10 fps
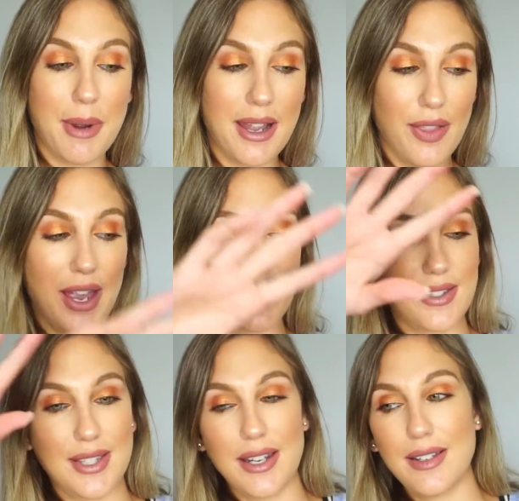my like
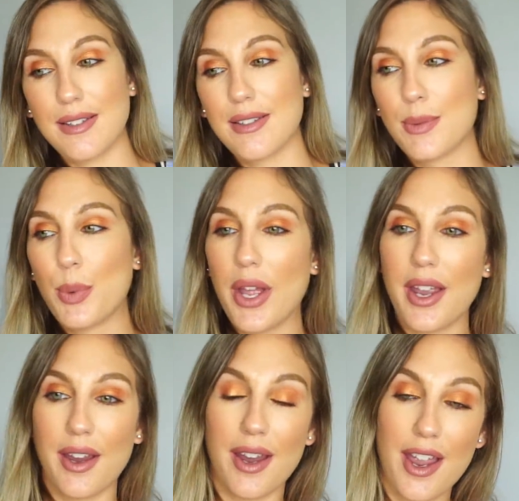setting
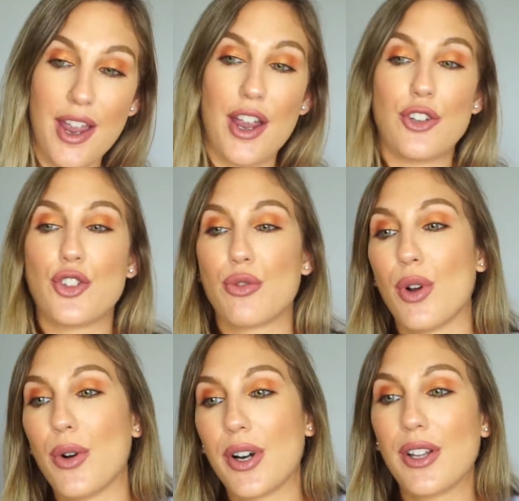spray
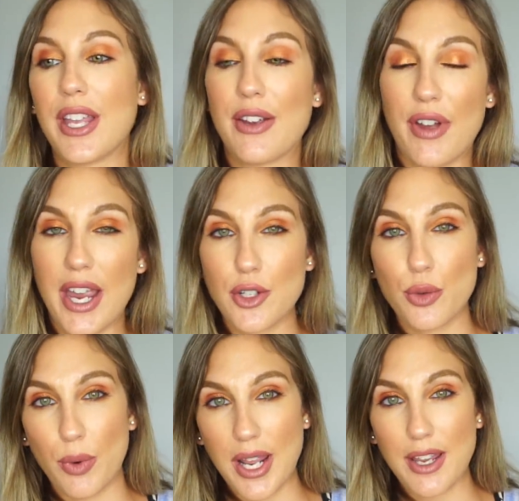drawer, like if I had to
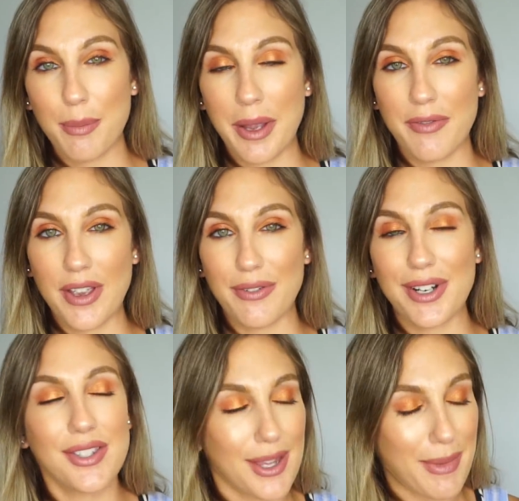rank my
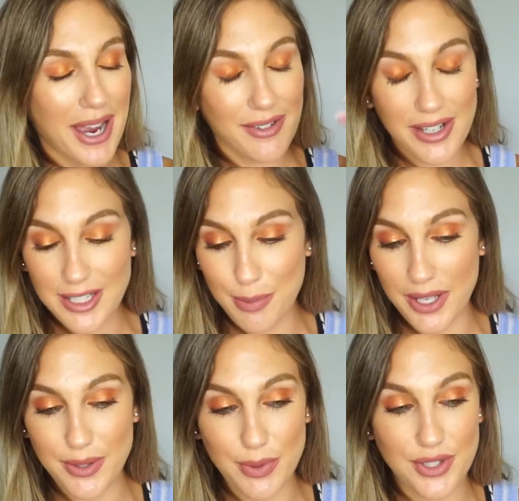favorites, the MAC Fix
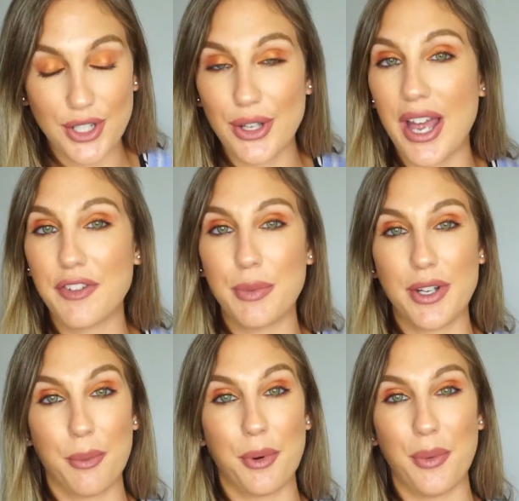Plus would still have to be
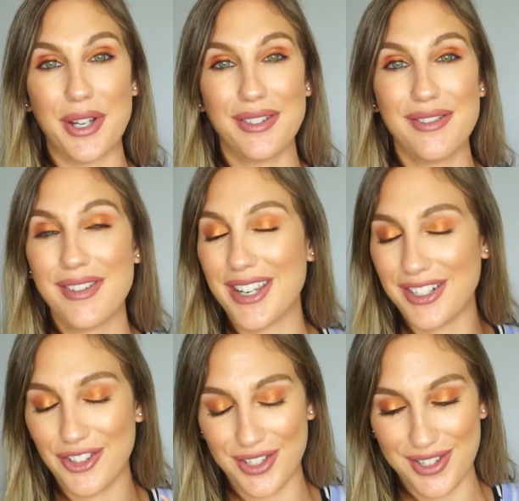number one. It
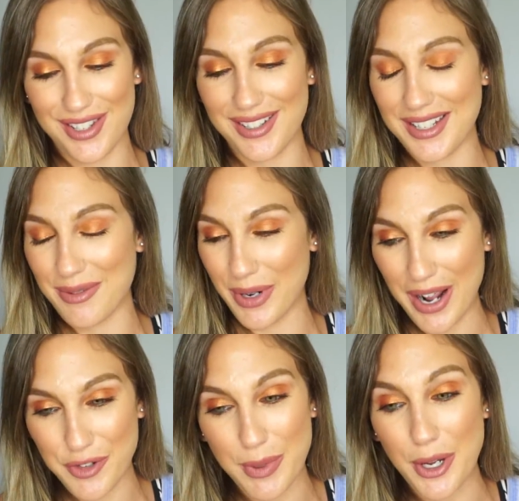just it would
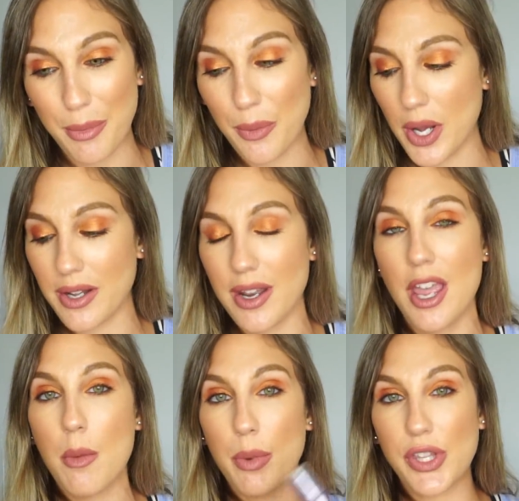have to be number one.
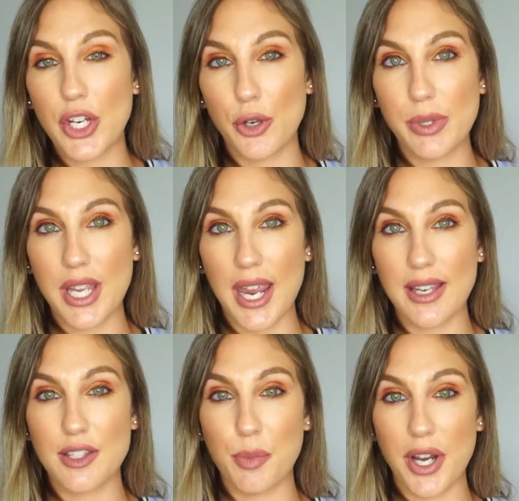But the Urban Decay
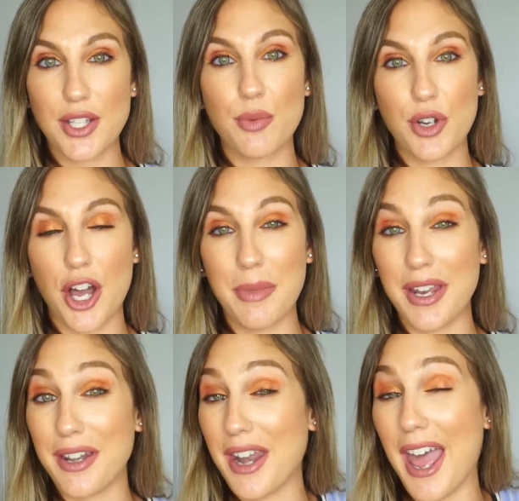sprays would come
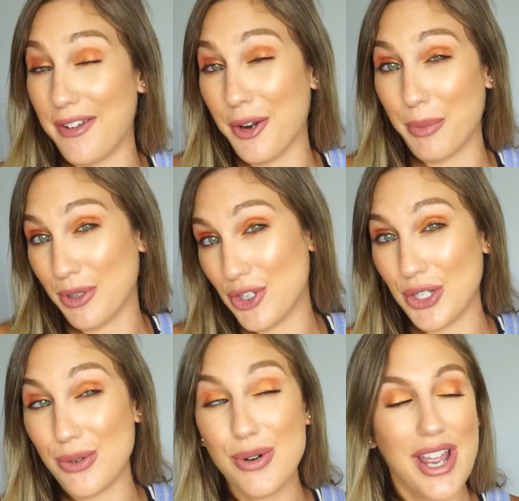in at number
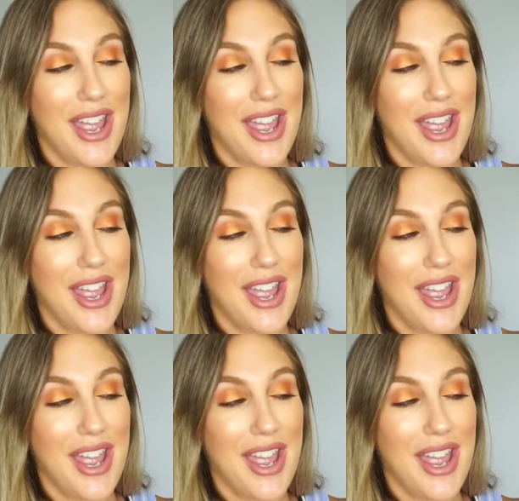two